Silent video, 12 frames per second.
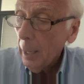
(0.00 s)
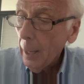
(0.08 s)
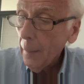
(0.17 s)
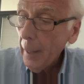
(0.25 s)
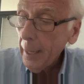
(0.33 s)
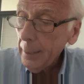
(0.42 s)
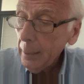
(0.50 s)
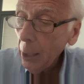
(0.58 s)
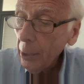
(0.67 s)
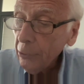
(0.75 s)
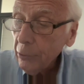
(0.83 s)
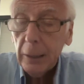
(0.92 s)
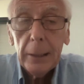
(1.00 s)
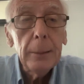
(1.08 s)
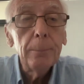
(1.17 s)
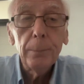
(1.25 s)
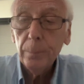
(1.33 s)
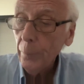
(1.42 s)
And then
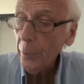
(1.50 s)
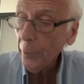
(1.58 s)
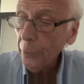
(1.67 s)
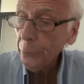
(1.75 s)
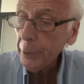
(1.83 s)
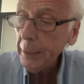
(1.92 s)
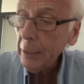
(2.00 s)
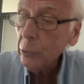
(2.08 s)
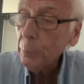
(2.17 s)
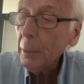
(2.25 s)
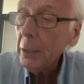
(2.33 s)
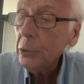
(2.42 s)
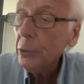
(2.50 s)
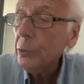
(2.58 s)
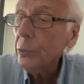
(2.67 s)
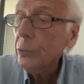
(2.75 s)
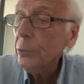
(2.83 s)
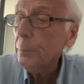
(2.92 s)
lastly, the three
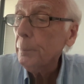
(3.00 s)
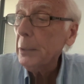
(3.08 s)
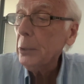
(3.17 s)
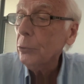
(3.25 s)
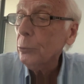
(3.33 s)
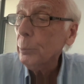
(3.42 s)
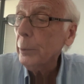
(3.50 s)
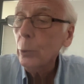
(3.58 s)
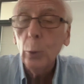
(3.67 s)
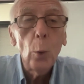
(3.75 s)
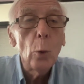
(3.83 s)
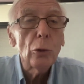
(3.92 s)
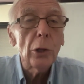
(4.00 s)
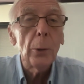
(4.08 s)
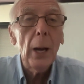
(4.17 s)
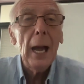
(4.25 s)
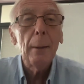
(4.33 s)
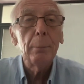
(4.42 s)
expressions, because we're all
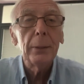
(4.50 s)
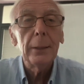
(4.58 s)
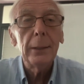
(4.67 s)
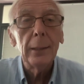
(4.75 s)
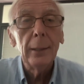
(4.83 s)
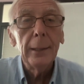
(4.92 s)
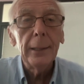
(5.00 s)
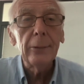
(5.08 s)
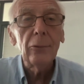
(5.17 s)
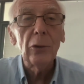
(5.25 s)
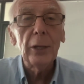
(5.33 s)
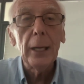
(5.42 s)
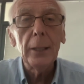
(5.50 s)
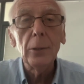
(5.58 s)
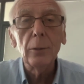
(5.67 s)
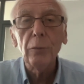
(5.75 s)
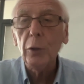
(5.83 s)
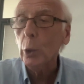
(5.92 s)
so happy, it's the
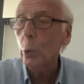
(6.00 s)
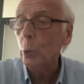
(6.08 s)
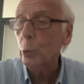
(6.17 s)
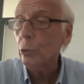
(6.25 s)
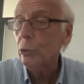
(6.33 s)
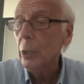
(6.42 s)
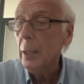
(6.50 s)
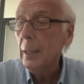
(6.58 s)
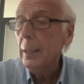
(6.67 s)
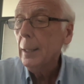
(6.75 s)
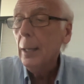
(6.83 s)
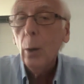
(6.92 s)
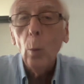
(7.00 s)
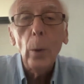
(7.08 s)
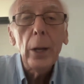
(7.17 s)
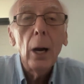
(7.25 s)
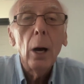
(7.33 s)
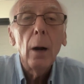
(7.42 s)
end of the course.
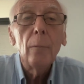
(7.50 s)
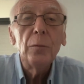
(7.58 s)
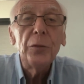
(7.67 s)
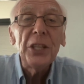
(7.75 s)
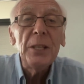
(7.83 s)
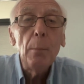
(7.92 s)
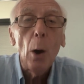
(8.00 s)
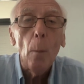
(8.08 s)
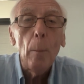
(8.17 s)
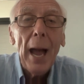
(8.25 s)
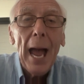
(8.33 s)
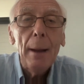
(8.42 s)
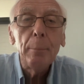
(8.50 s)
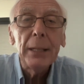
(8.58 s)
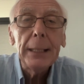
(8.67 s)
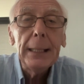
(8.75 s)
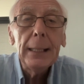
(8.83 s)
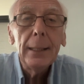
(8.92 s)
We are demob
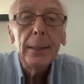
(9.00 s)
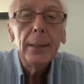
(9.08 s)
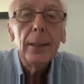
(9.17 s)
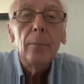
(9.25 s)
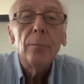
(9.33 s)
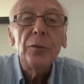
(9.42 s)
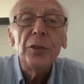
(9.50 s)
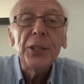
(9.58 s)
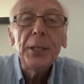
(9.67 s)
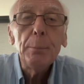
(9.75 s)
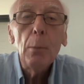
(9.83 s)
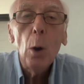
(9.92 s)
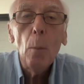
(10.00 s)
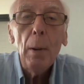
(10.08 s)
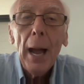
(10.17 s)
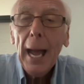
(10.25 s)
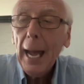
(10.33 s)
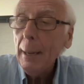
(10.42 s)
happy,
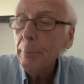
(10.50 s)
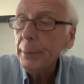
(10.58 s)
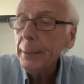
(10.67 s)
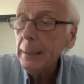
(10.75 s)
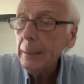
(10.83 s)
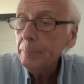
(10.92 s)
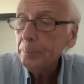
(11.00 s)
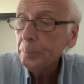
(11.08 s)
demob happy.